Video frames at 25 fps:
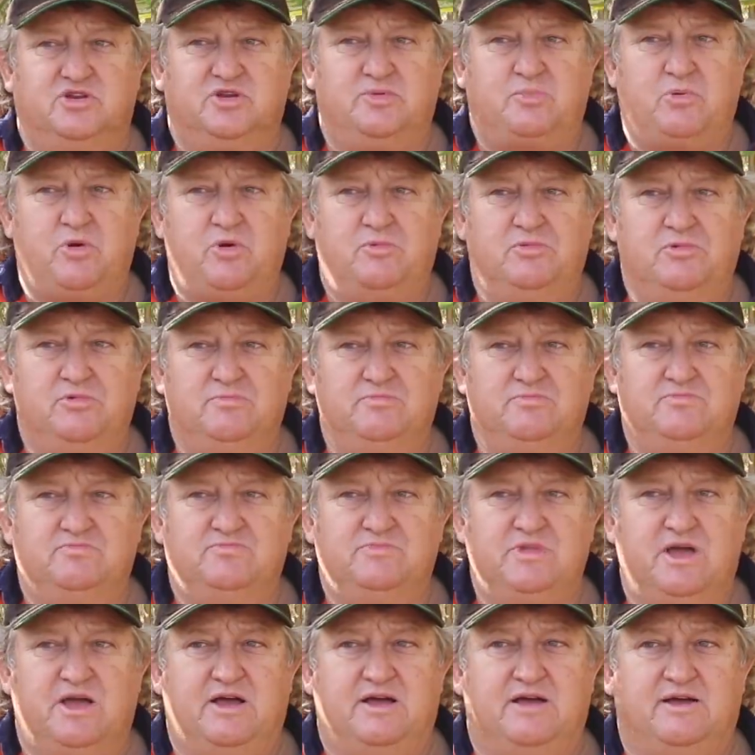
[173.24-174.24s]
not a
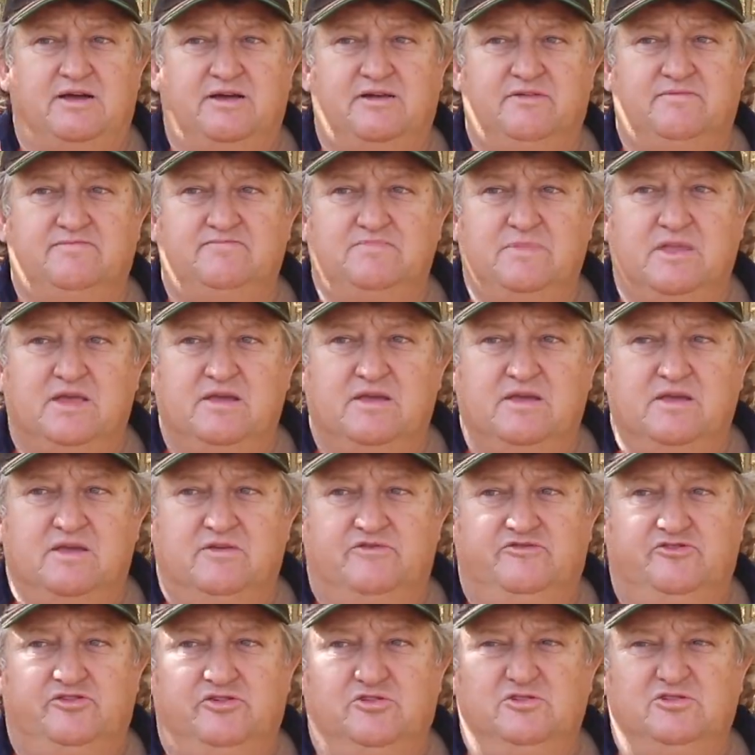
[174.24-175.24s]
problem. Uh,
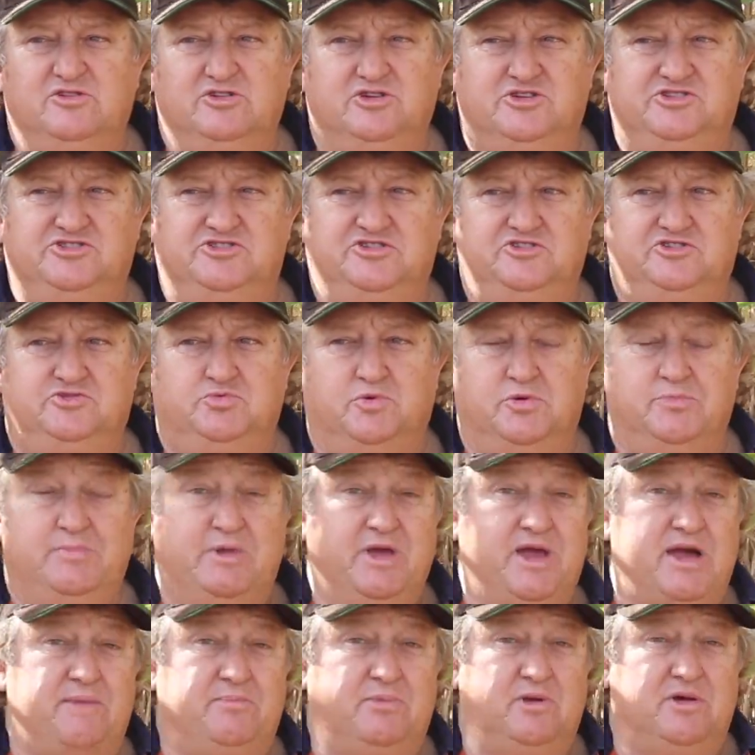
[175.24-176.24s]
Fuel usage would
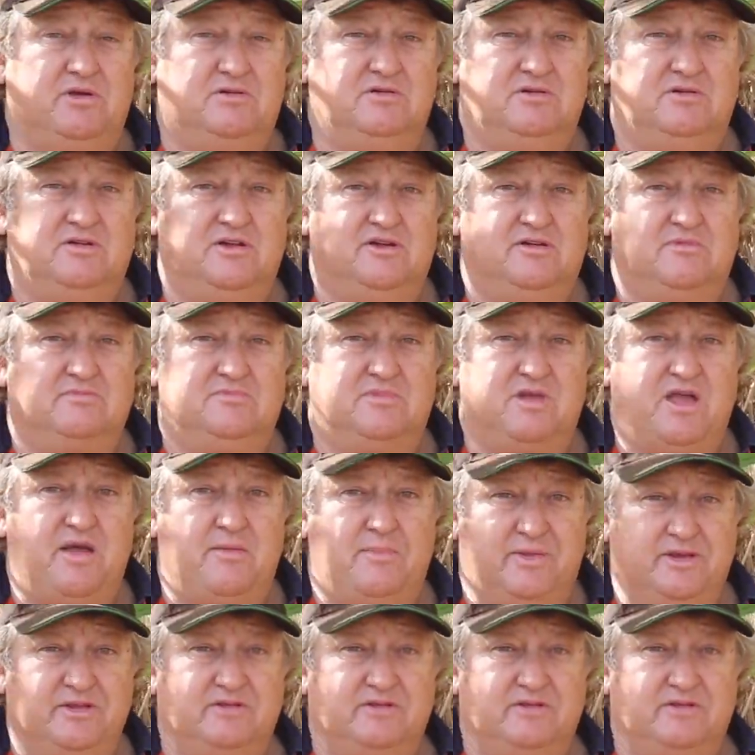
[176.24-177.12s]
be up a, a